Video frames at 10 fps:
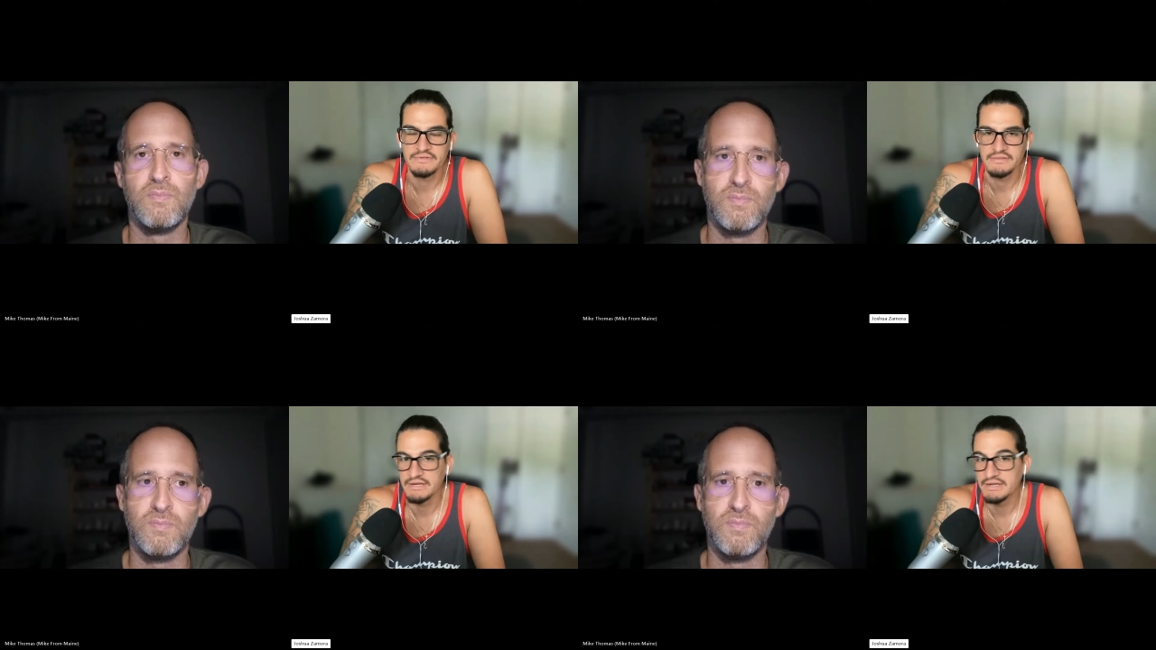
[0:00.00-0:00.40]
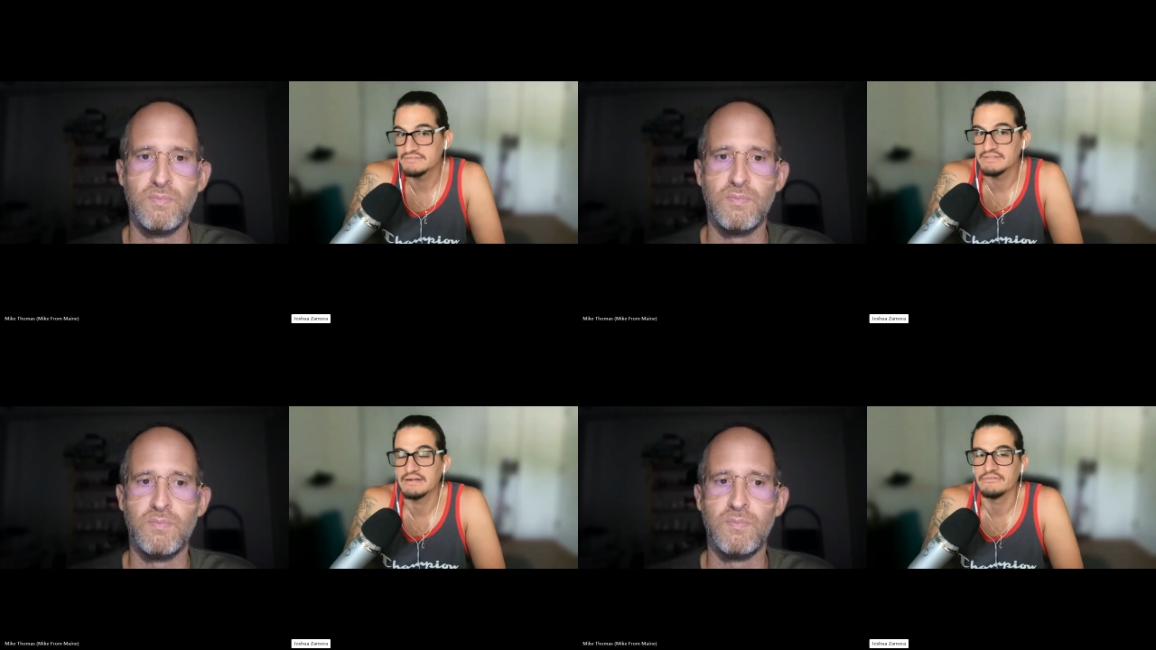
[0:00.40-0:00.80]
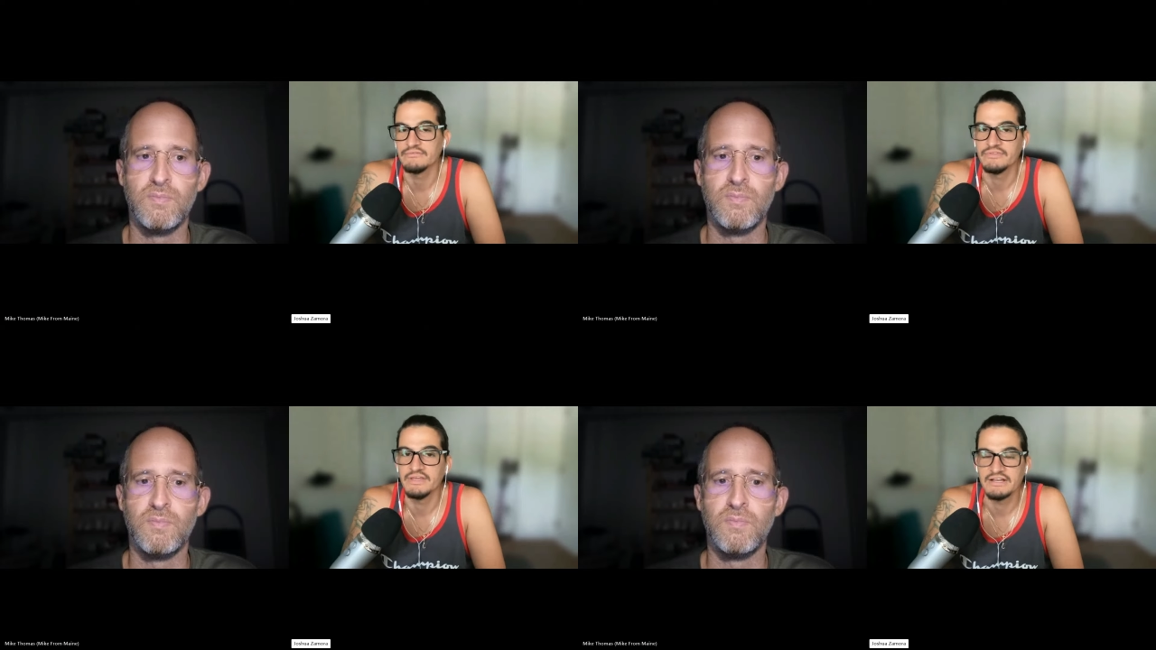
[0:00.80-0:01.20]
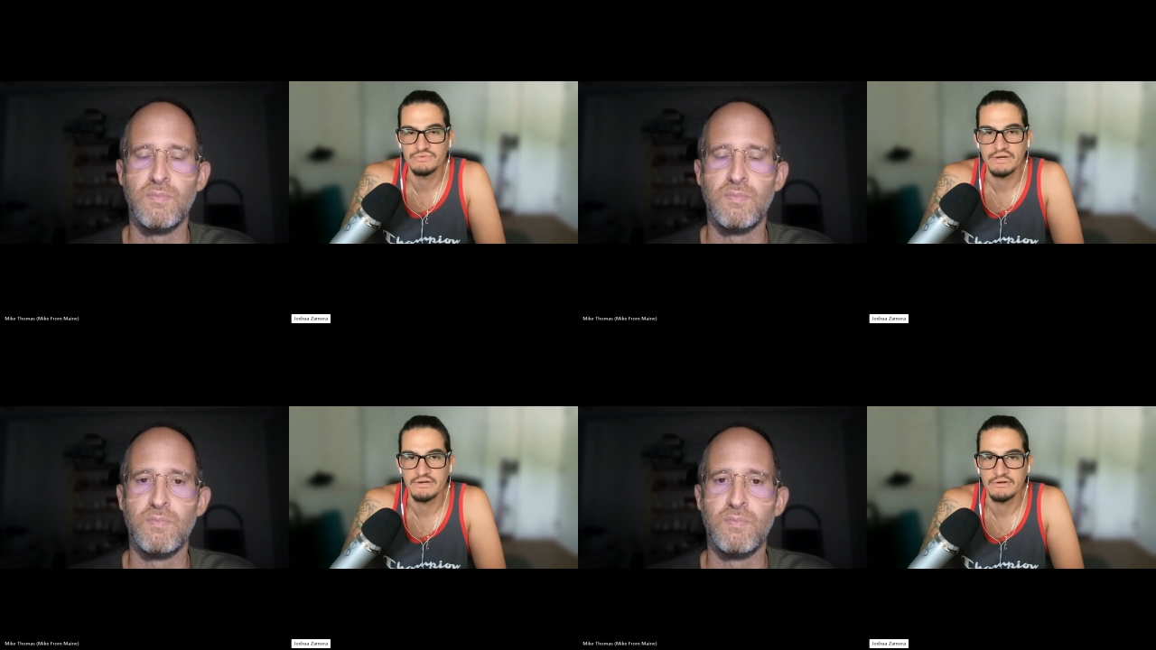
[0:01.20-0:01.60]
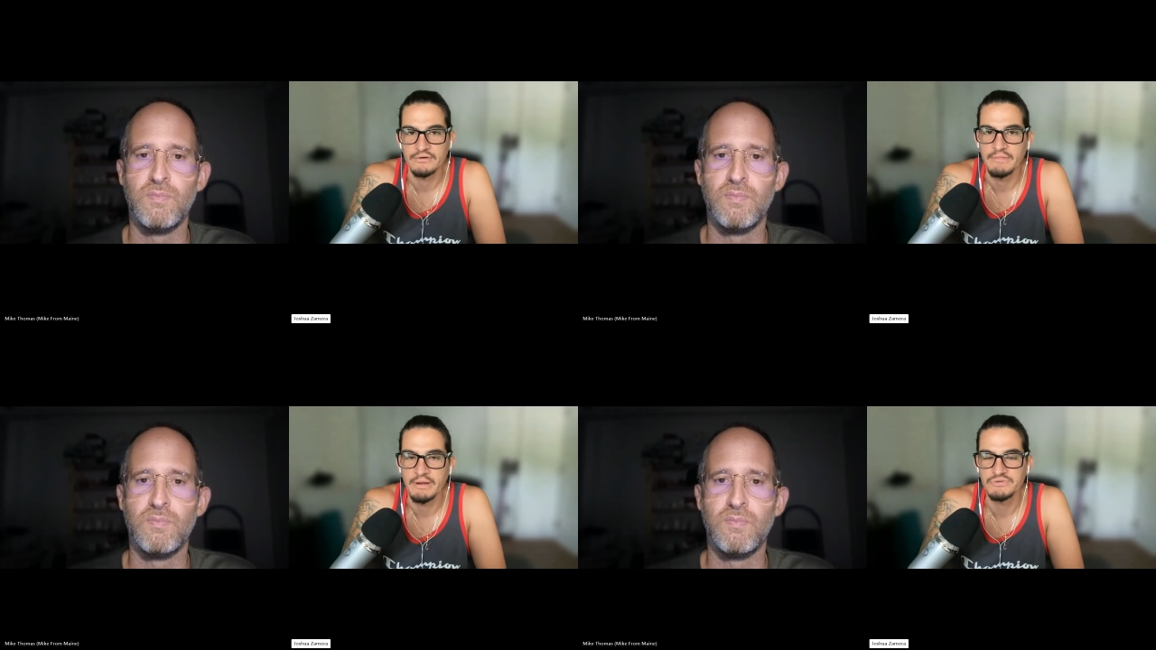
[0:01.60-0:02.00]
Speaker 1: And then inside of the X
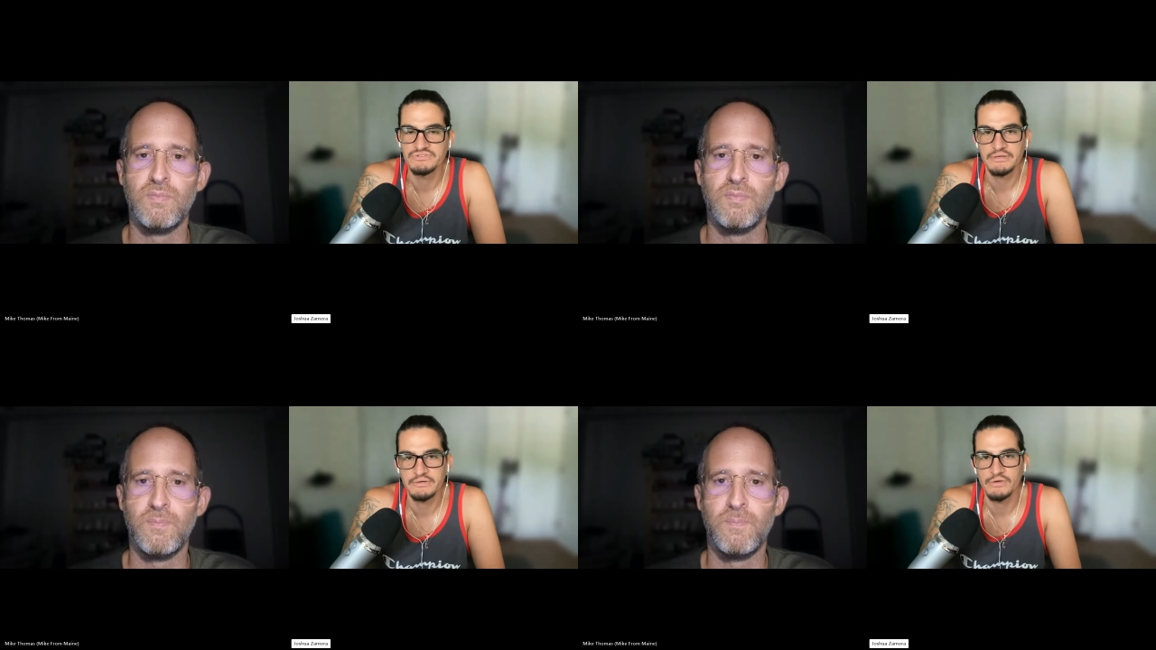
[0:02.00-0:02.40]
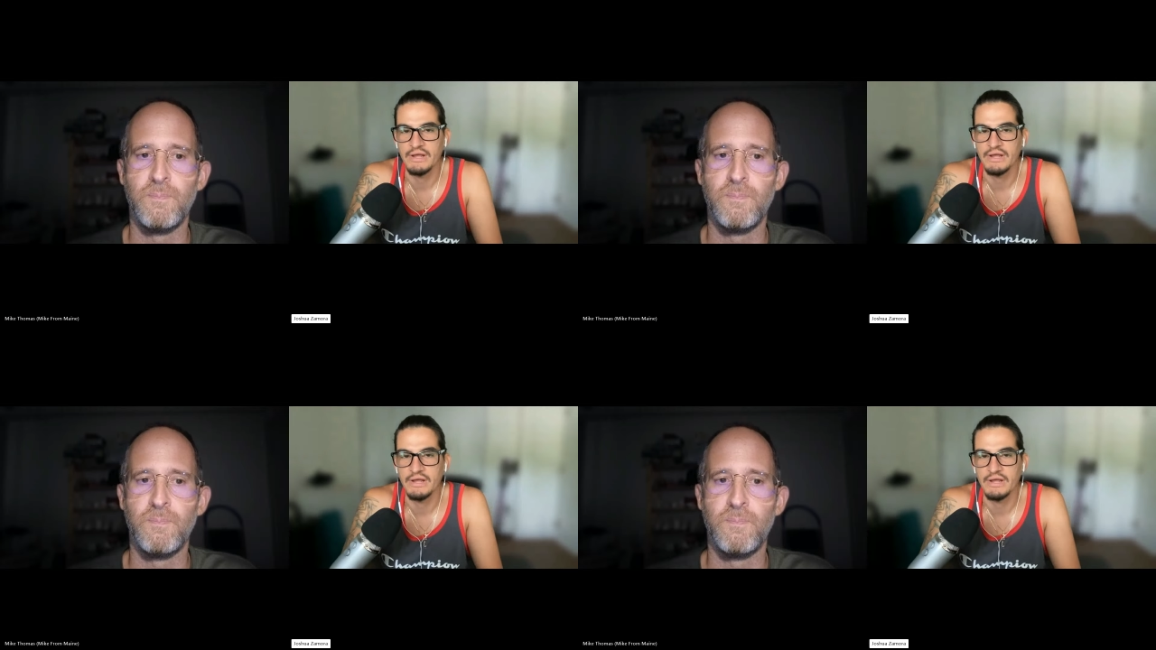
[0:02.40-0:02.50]
Ranker members area,